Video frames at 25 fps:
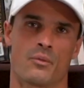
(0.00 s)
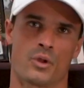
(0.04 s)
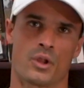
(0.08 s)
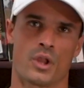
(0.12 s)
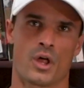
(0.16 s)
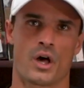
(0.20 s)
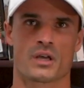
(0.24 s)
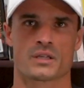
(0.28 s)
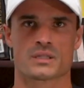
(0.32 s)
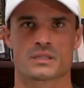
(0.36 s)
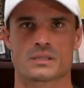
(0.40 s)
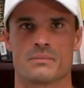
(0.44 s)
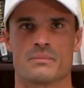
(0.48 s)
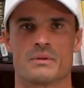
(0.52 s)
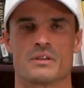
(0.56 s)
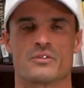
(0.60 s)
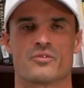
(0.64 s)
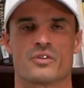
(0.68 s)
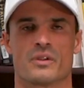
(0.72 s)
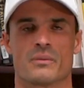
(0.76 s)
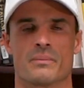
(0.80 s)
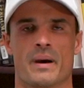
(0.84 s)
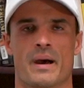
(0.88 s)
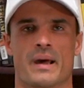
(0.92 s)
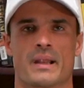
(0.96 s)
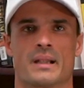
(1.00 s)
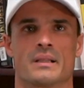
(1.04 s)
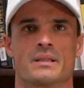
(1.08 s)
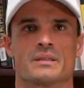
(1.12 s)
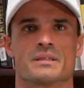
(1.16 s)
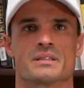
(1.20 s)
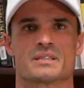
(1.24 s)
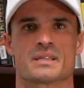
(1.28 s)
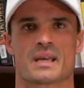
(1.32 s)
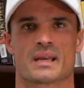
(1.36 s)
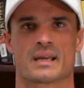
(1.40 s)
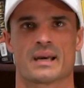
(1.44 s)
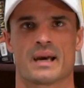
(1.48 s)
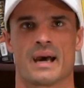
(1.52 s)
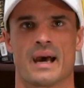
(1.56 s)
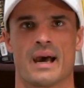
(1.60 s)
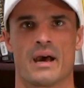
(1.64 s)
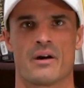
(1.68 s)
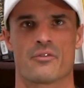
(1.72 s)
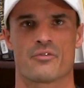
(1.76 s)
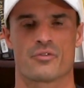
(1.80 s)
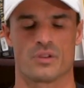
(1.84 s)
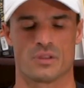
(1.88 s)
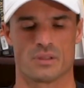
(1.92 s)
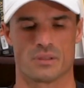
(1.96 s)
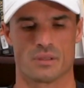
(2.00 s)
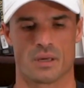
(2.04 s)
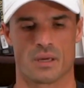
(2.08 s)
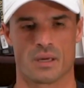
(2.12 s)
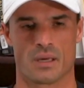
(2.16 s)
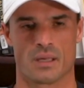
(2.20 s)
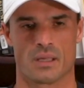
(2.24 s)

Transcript: we lost the midfield battle in the second half, and